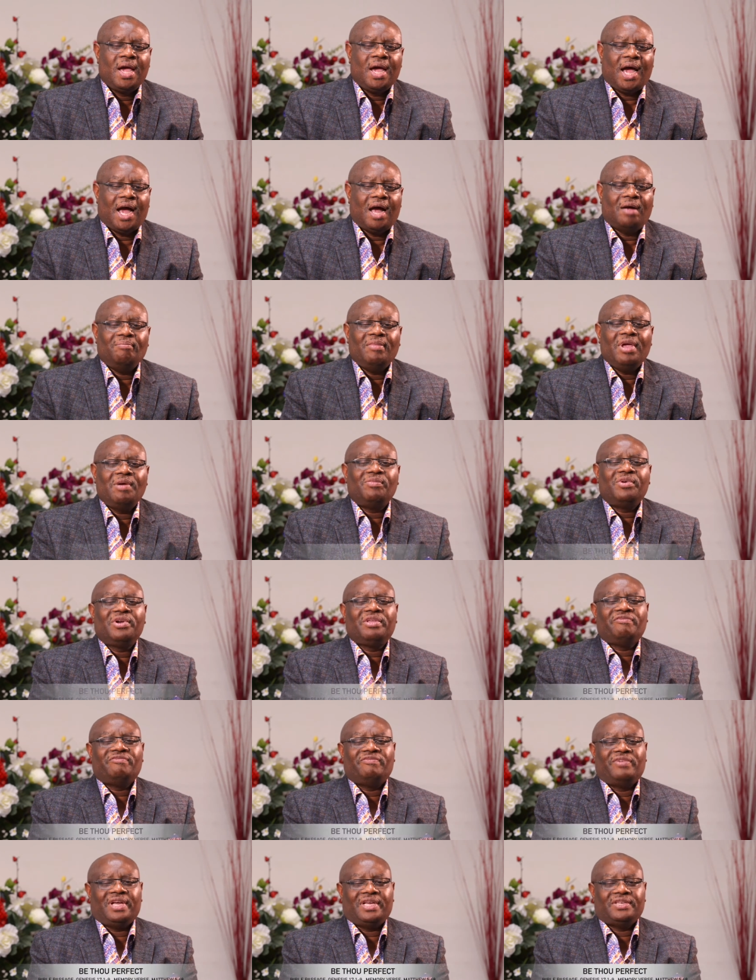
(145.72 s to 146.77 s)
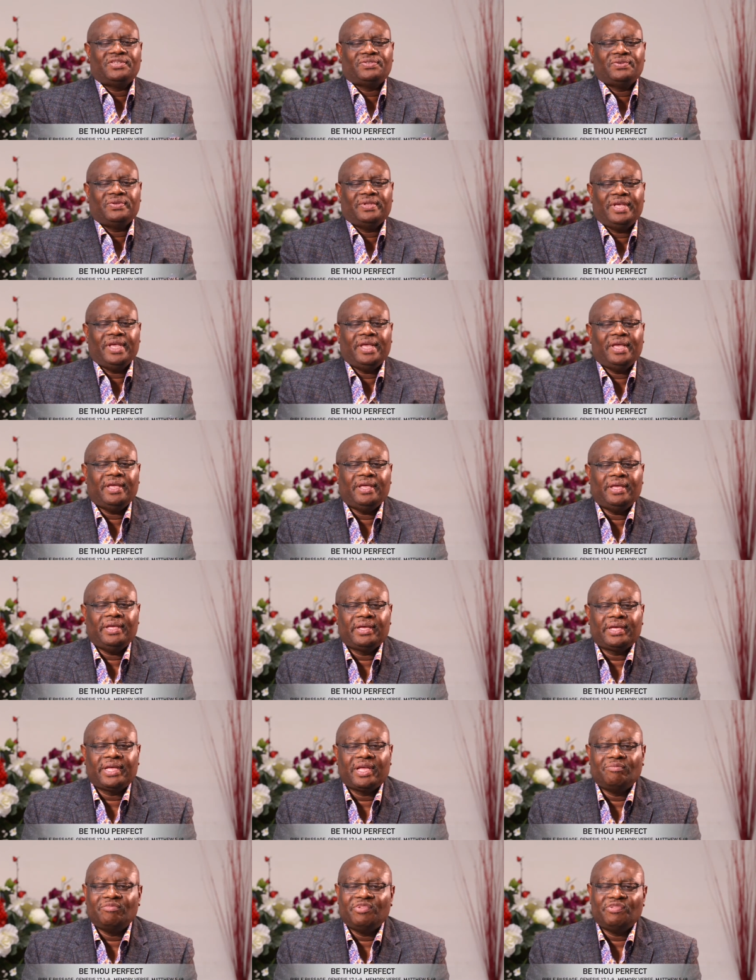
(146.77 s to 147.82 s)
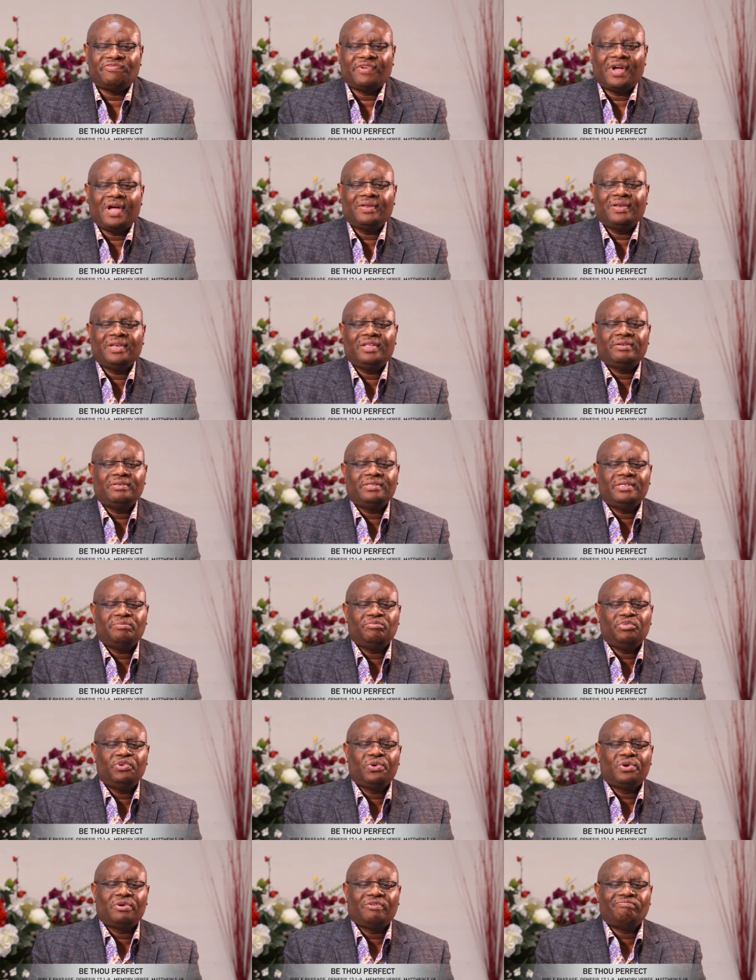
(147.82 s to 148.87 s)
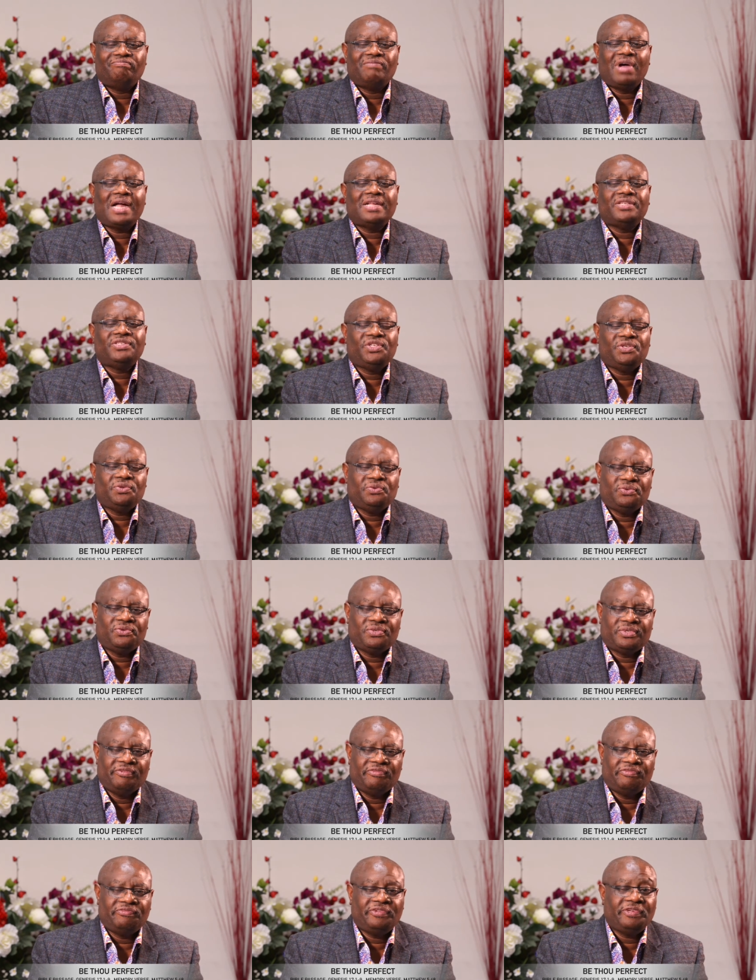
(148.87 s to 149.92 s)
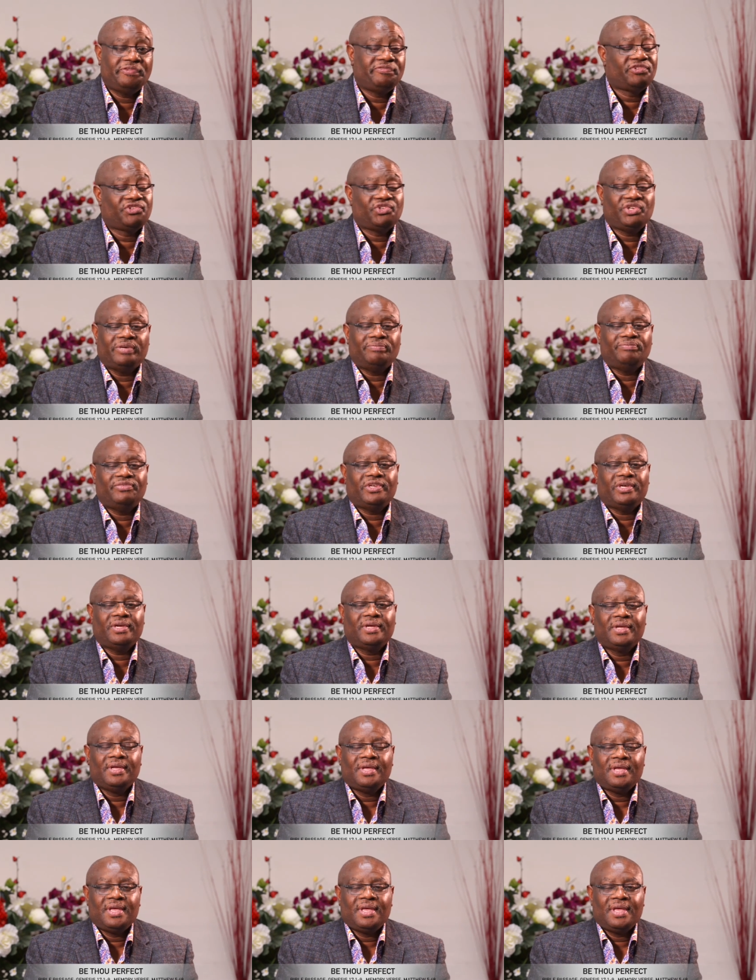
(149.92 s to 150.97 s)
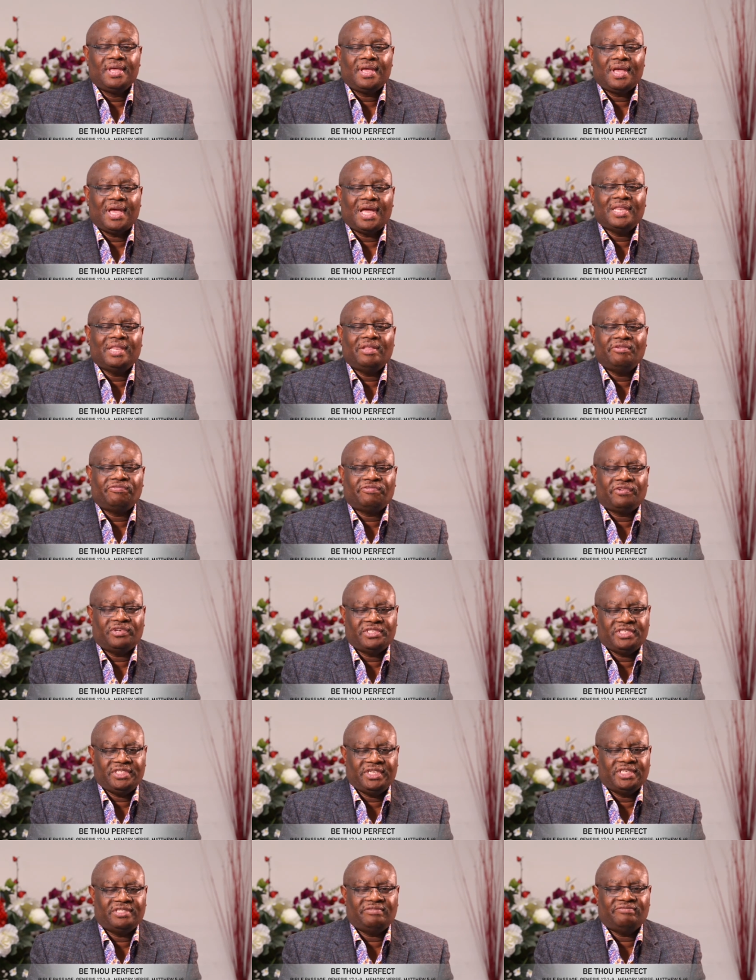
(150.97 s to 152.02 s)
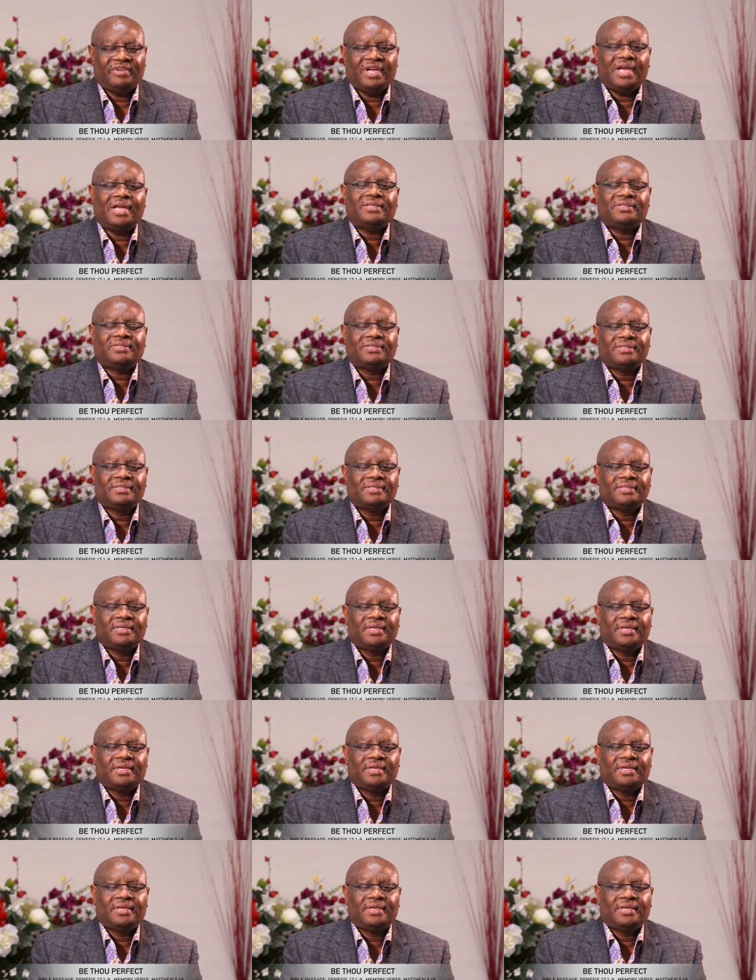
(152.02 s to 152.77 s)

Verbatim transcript: Our memory verse today can be found in the book of Matthew, the fifth chapter and the 48th verse.